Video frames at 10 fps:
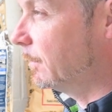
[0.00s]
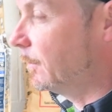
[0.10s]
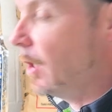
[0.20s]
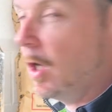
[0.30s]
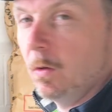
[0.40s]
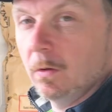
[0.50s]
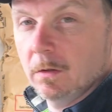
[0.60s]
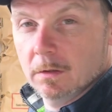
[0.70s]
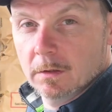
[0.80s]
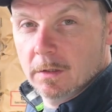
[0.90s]
No.
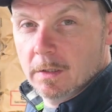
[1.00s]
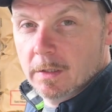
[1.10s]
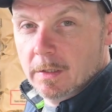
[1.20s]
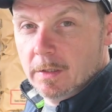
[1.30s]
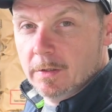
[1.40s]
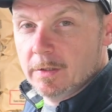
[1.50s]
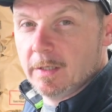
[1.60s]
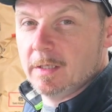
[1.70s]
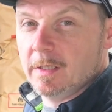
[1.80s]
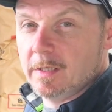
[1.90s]

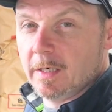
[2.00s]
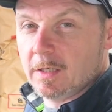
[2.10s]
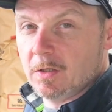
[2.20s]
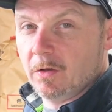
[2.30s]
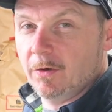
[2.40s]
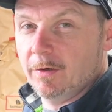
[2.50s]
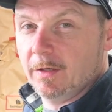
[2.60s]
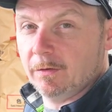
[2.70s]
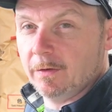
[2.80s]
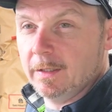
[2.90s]
66 to
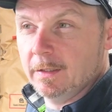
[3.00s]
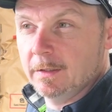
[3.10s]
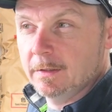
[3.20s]
33.